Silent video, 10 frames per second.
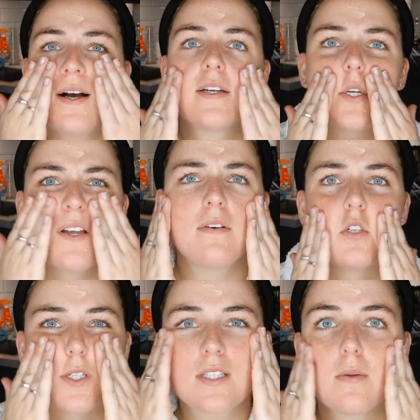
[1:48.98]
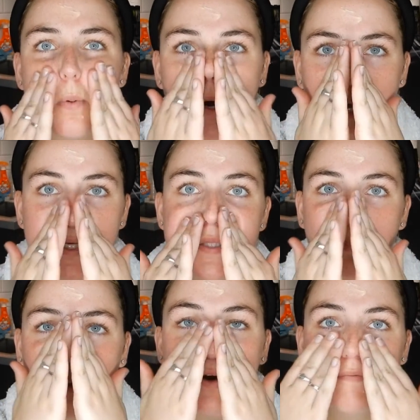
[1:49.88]
I don't know, just the price
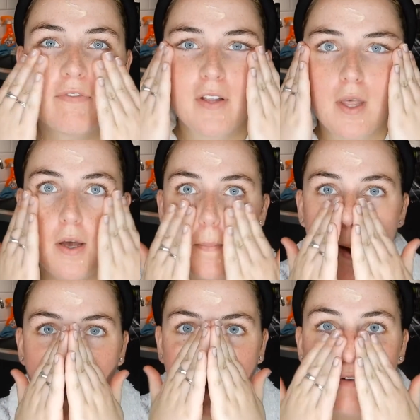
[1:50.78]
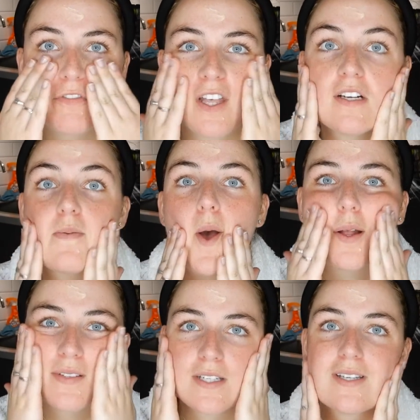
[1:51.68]
point for the pack of
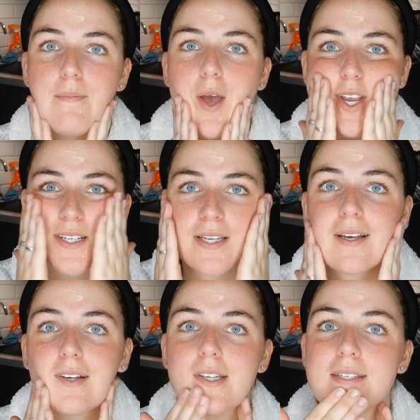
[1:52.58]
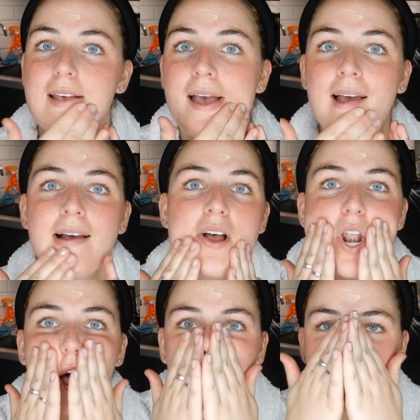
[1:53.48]
£30 is amazing, because
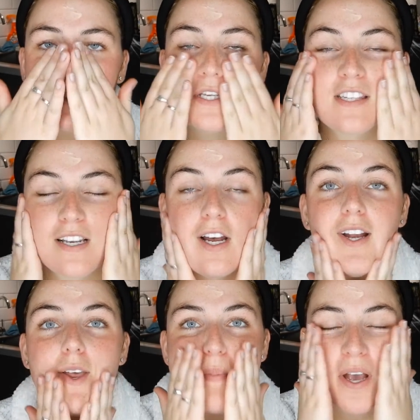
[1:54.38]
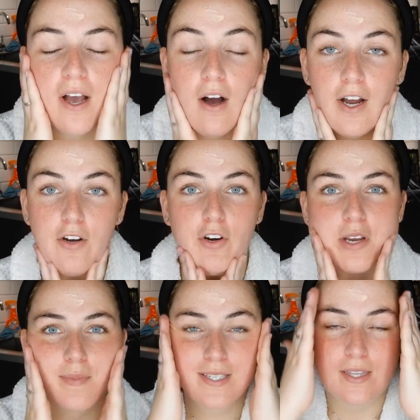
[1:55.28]
like the slightly bigger eye
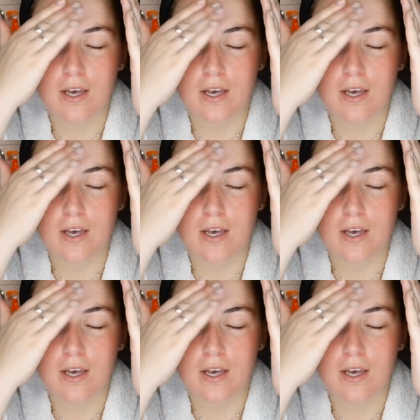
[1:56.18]
cream is